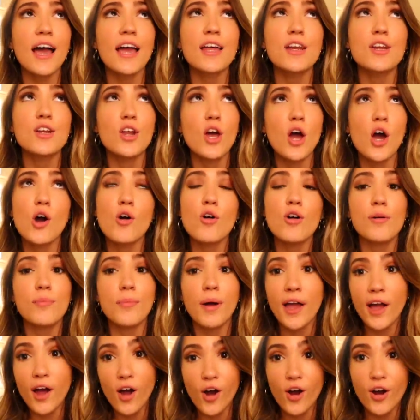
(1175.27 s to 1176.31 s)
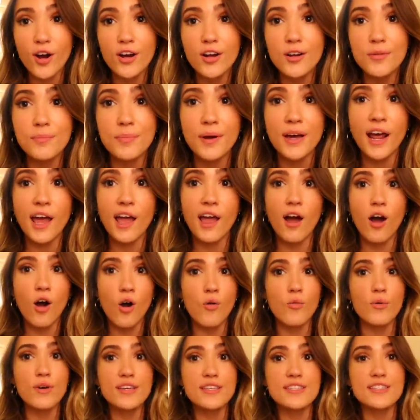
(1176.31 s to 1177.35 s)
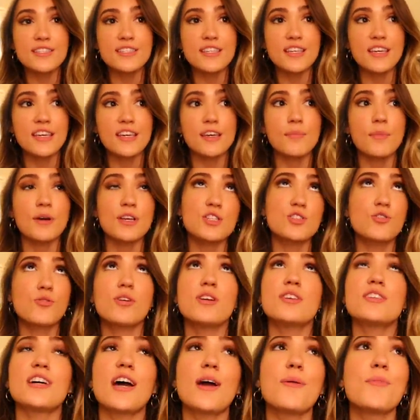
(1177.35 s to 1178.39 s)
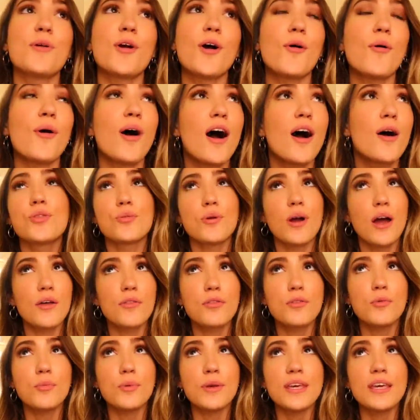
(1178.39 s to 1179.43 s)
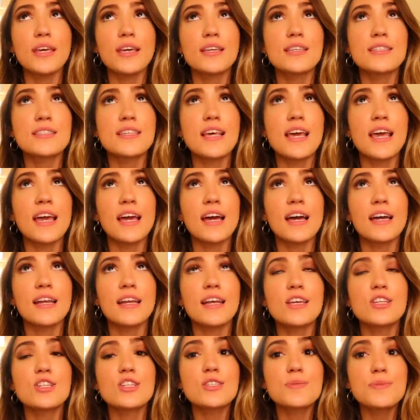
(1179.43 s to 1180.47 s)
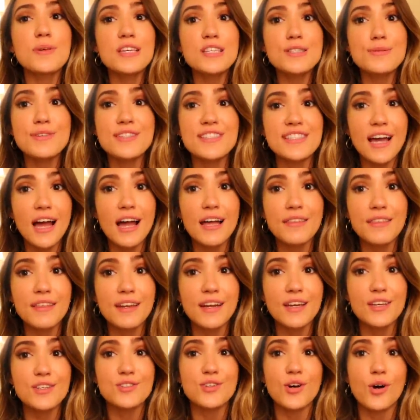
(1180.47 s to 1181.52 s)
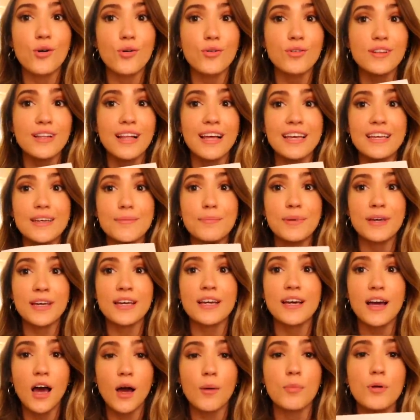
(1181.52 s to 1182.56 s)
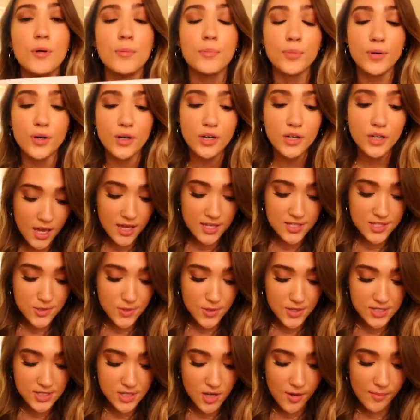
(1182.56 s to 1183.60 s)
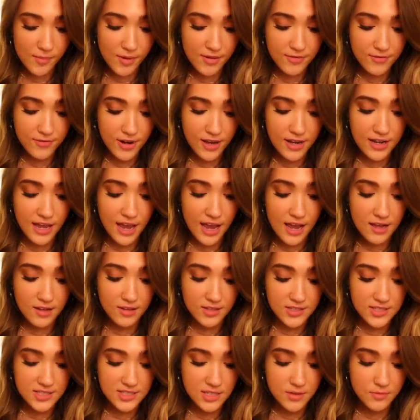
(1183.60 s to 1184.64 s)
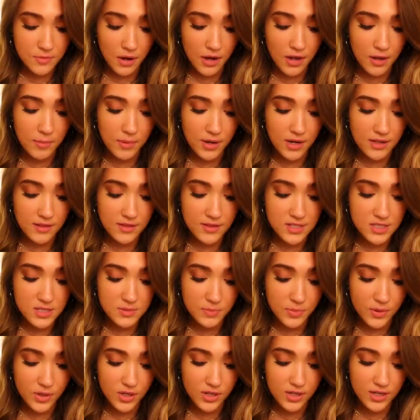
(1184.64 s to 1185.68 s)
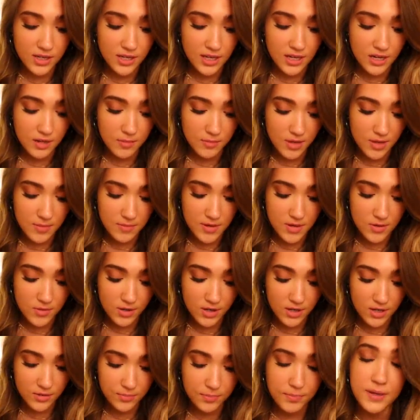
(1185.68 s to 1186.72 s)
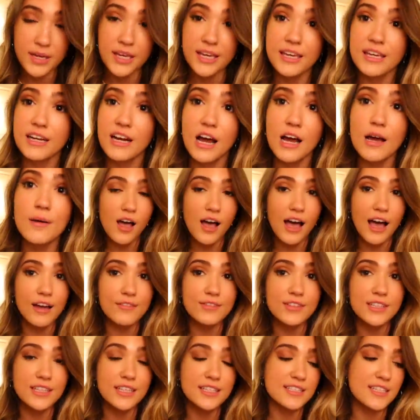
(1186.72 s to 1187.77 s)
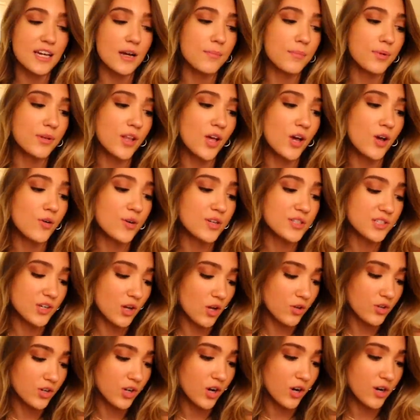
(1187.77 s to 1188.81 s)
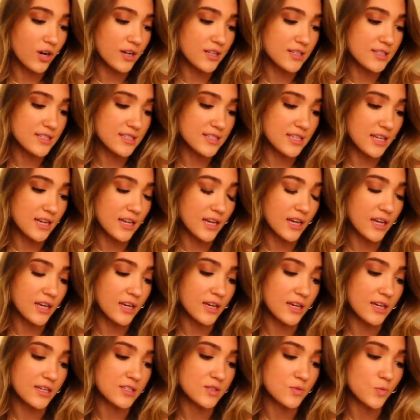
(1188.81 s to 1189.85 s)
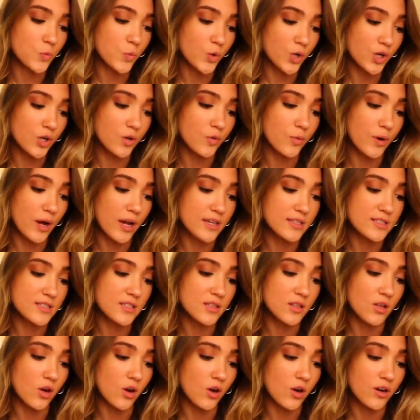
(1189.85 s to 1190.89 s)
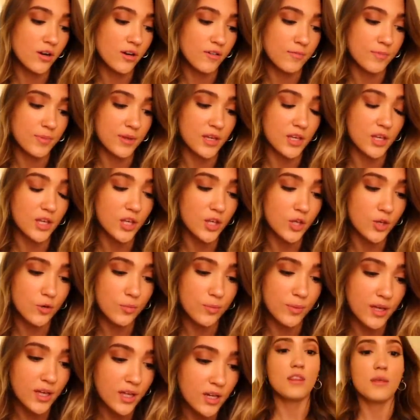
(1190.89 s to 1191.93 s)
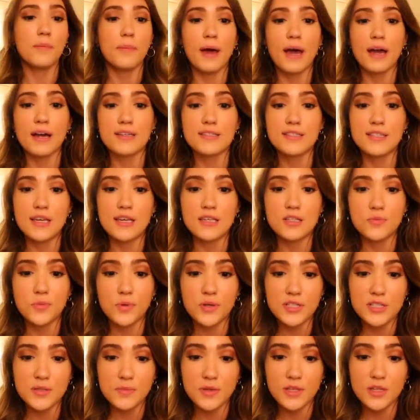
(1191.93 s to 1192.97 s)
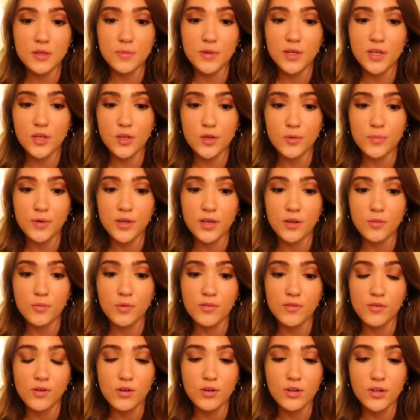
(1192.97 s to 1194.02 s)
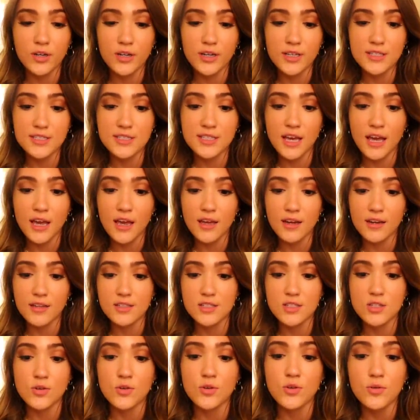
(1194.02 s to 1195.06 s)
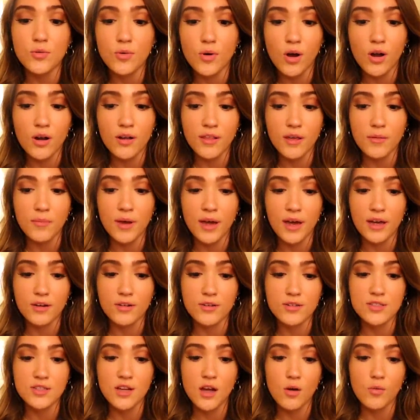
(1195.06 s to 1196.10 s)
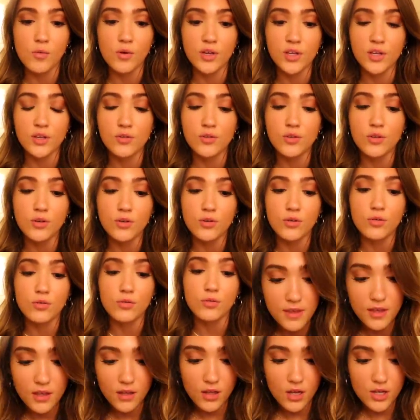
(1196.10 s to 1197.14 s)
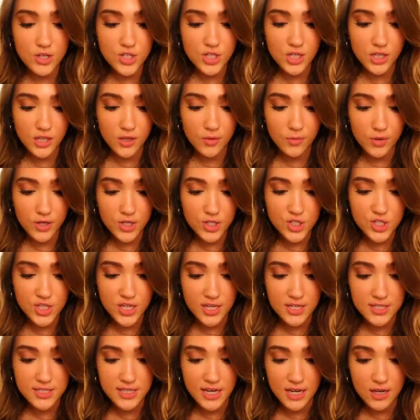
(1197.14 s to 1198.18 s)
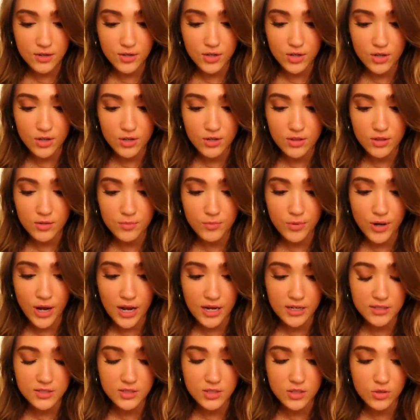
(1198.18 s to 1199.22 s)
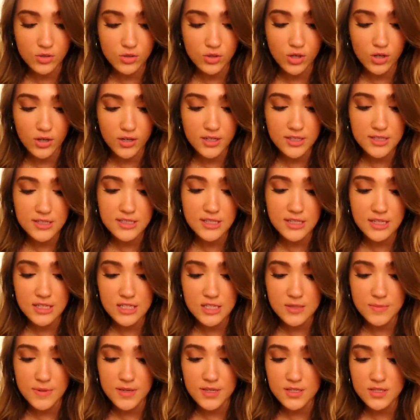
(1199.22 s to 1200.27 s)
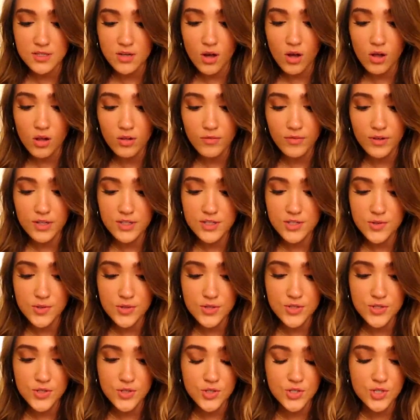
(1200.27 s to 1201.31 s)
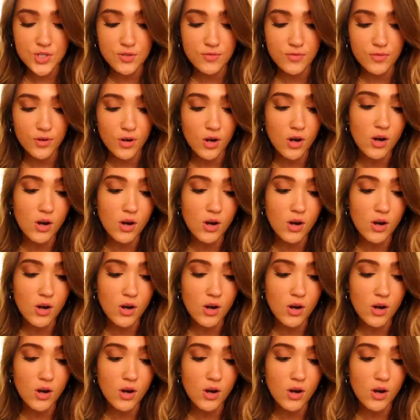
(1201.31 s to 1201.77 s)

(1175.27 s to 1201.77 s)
I know in my heart, but I always see my screen time go up throughout the weeks, and it just makes me sad that I don't like pick up a book. And so I saw my friend Allison recommended this book and it made me want to pick it up. I'll have it linked down below. It's called Garden City. It's Work, Rest, and the Art of Being Human. The back says, what does it mean to be human? We've all heard it said, it's who you are that matters, not what you do. Theologically rich yet down to earth and practical, Garden City speaks to all of us who are searching for